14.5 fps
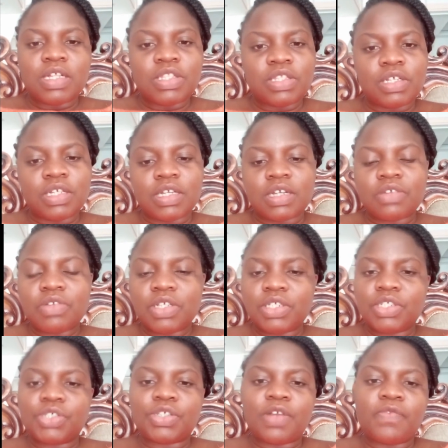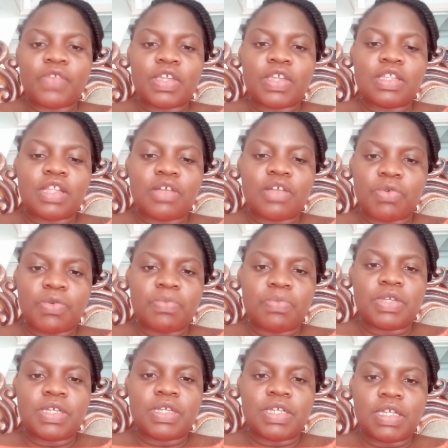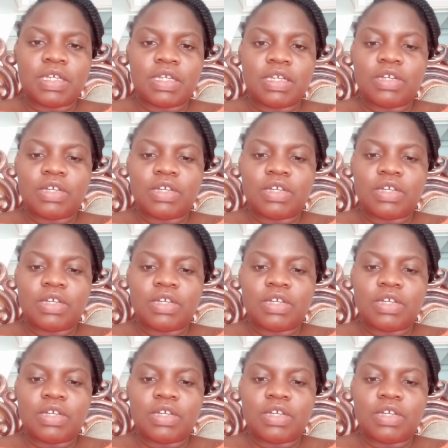the crazy traffic in Nairobi